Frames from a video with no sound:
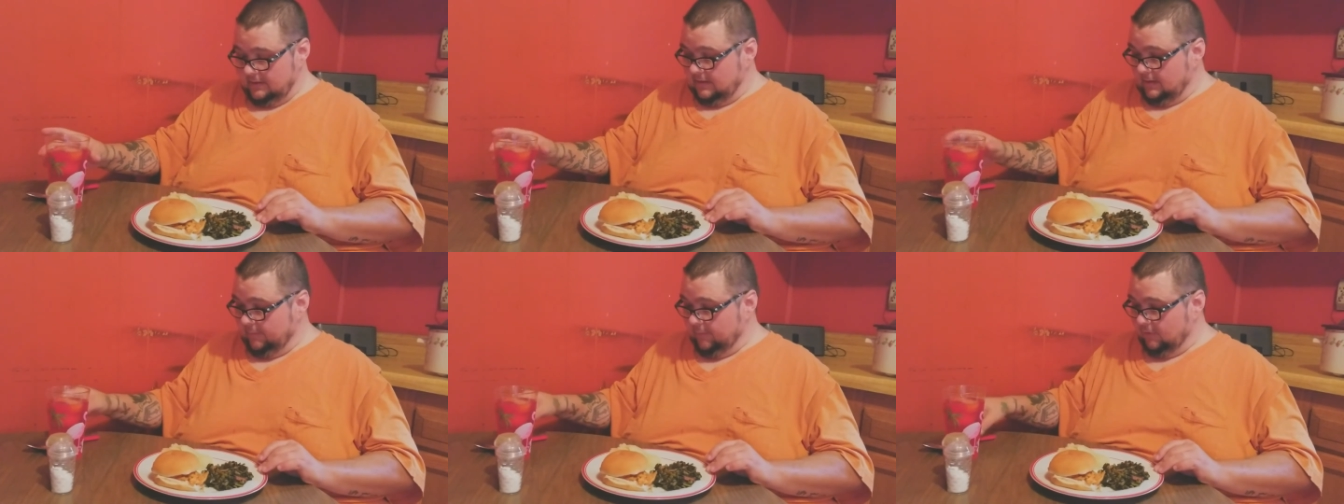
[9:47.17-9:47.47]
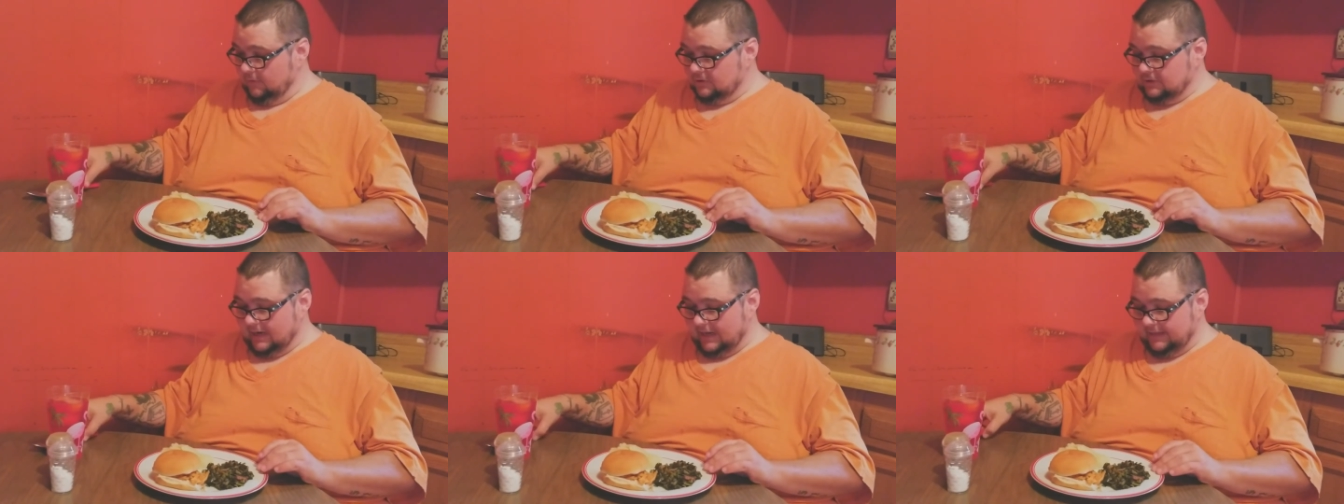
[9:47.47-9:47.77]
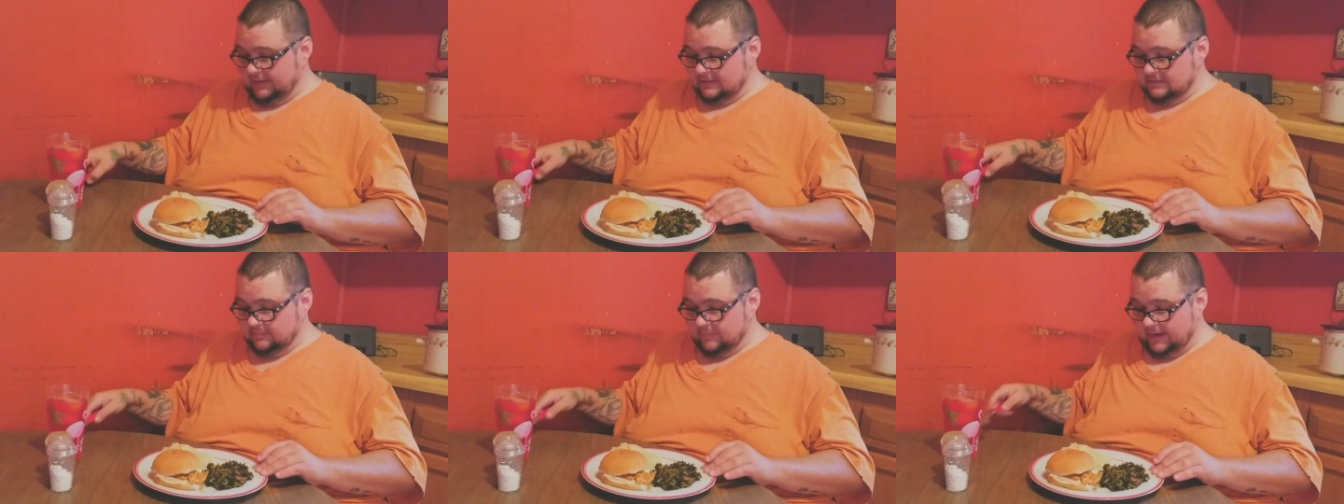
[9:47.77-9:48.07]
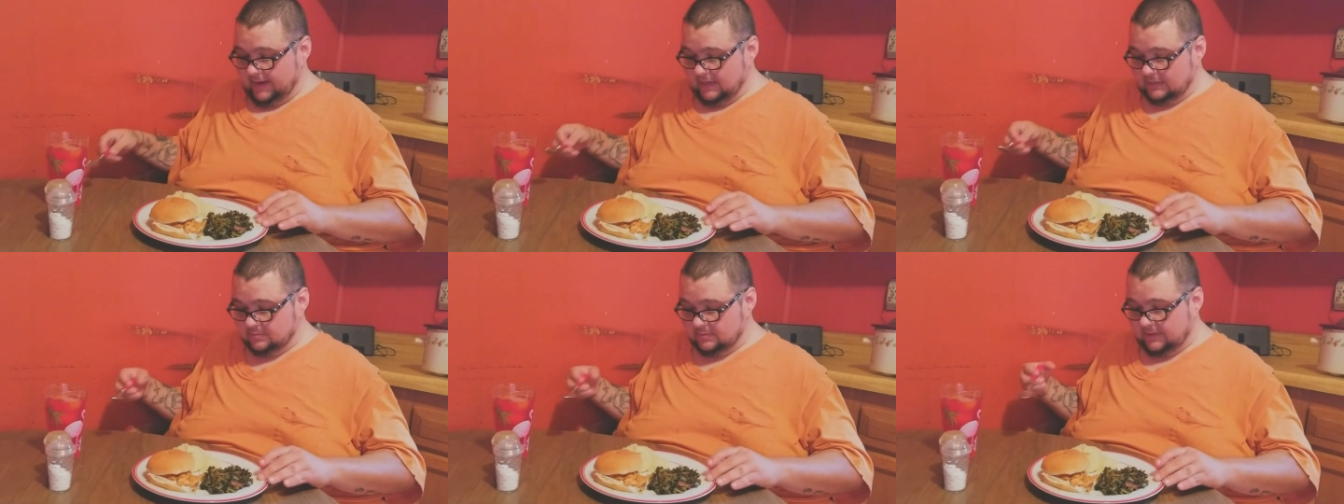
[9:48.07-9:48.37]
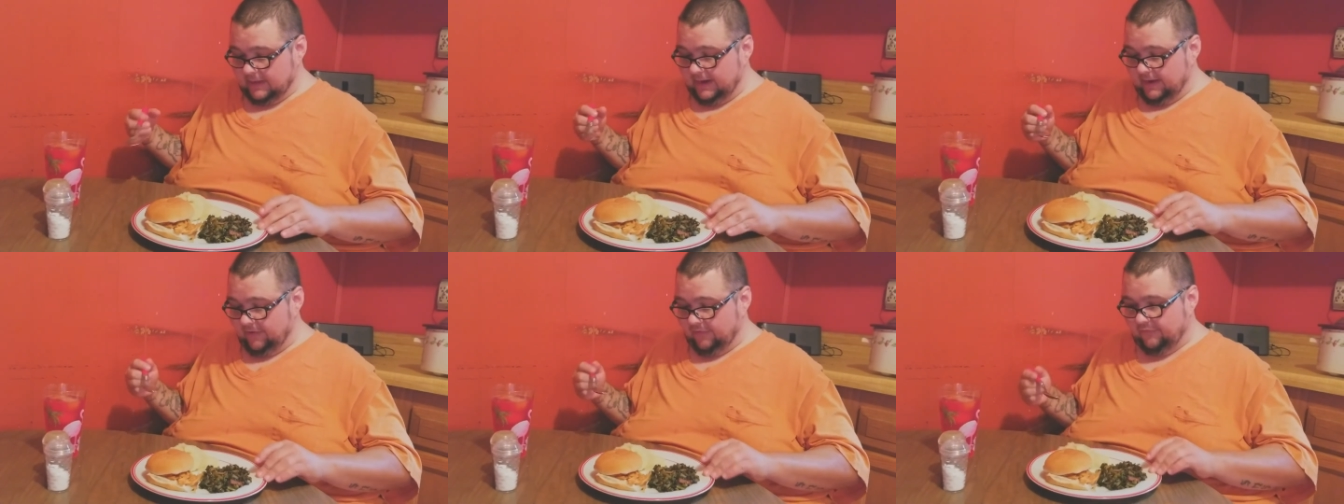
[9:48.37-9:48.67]
I'm going to try these mashed
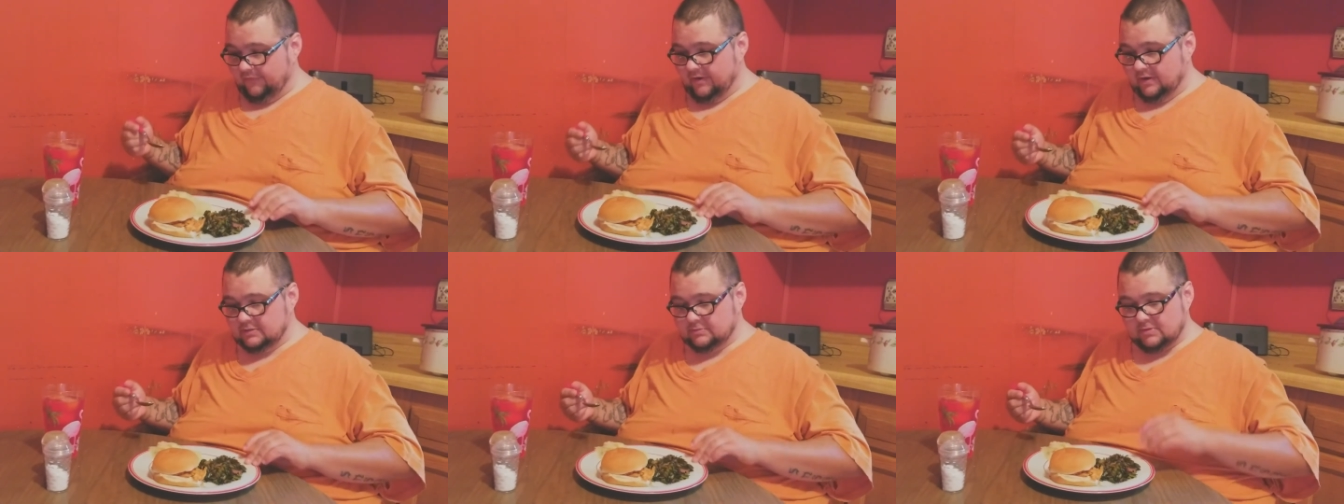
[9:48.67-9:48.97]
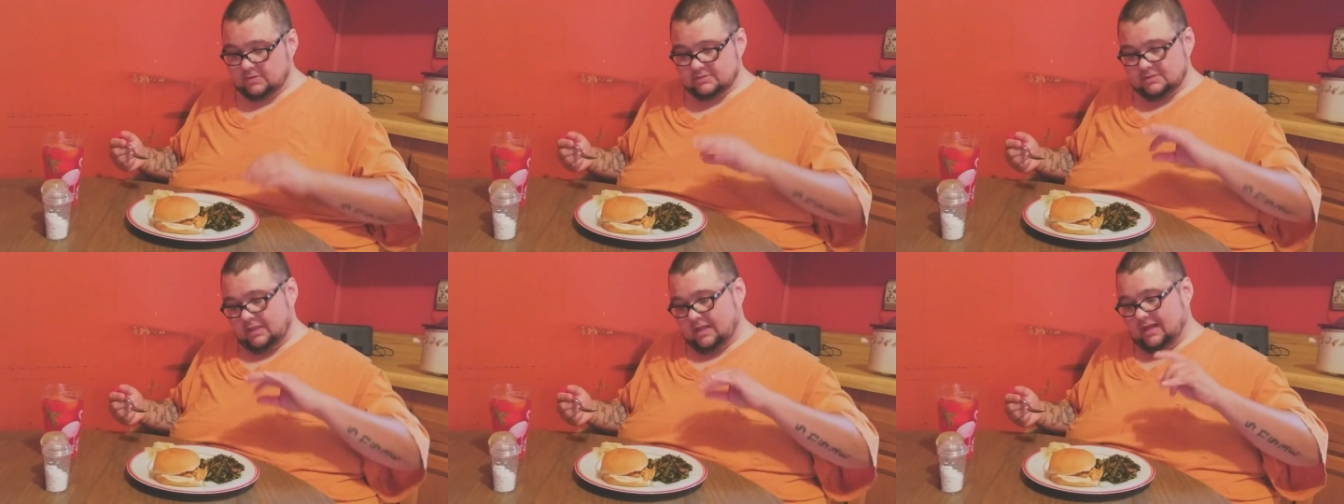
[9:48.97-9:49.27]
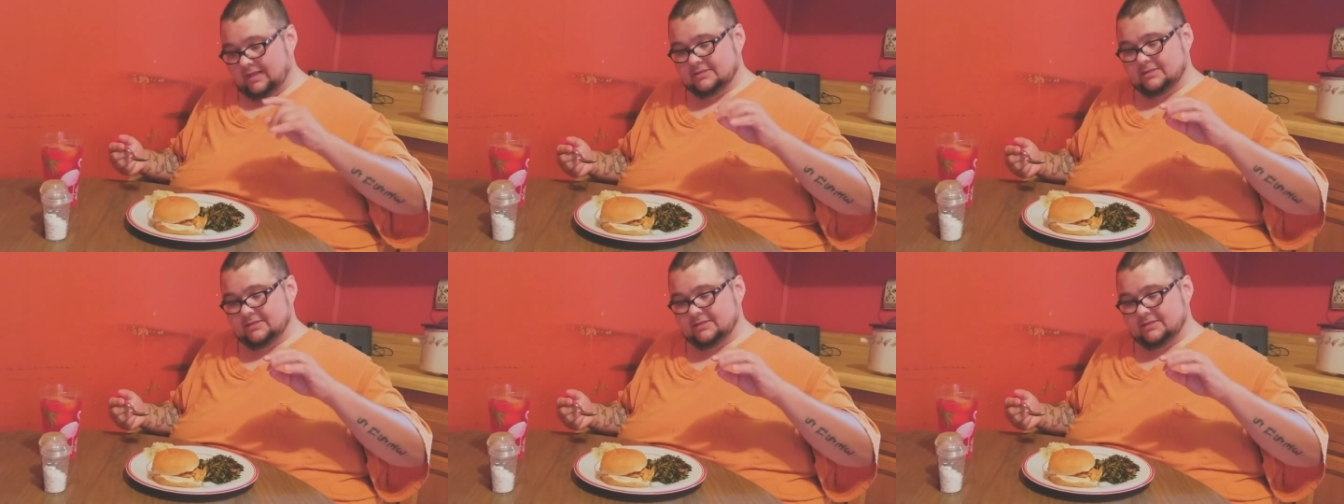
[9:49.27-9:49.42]
potatoes first because a lot